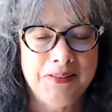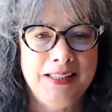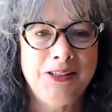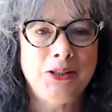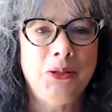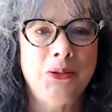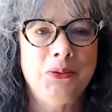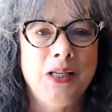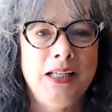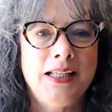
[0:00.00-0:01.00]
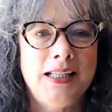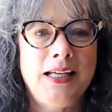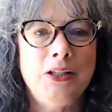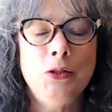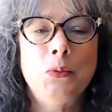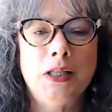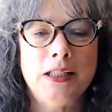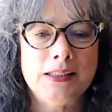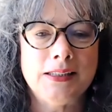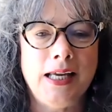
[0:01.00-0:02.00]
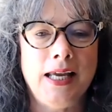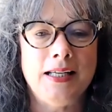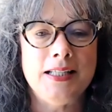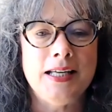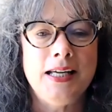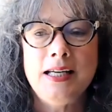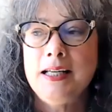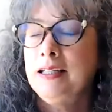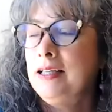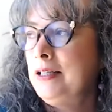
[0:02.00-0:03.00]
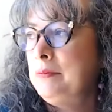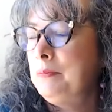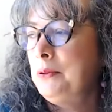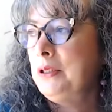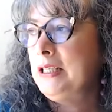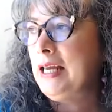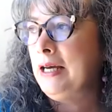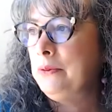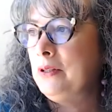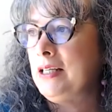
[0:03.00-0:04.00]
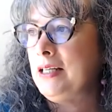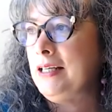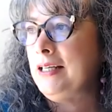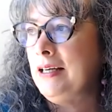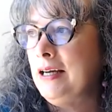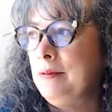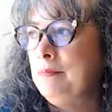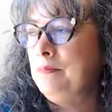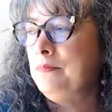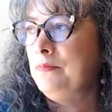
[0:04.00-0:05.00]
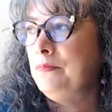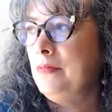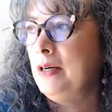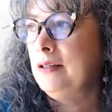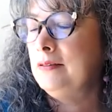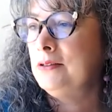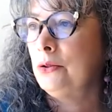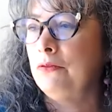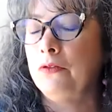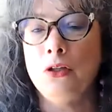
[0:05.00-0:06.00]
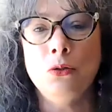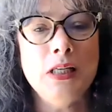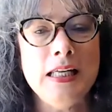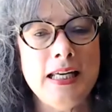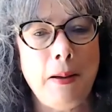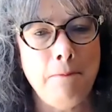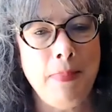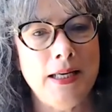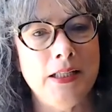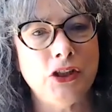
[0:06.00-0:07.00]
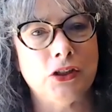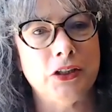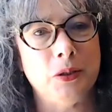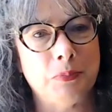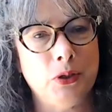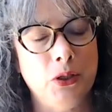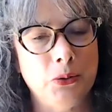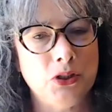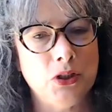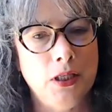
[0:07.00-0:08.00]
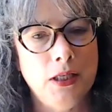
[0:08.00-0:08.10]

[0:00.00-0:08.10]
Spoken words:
And so that nuance and pulling out the sort of unique managerial approach,